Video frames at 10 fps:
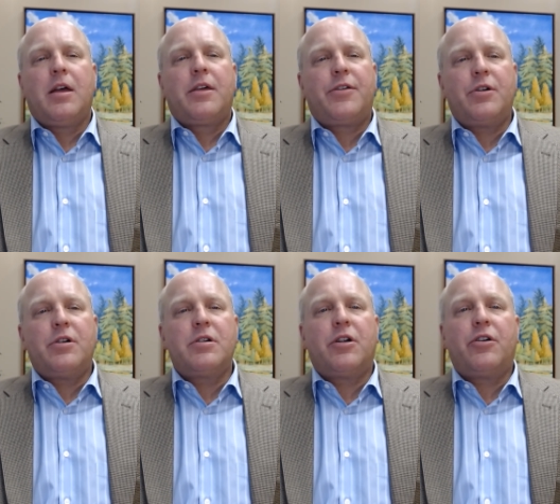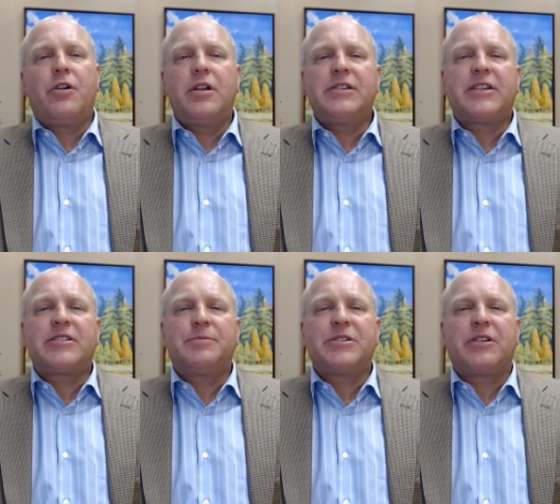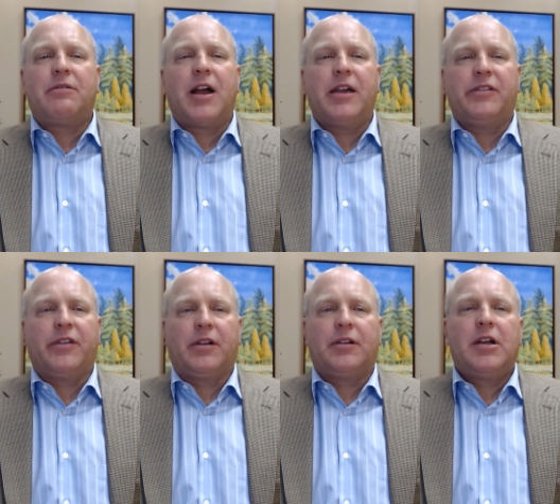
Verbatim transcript: Third, earnings estimates are rising.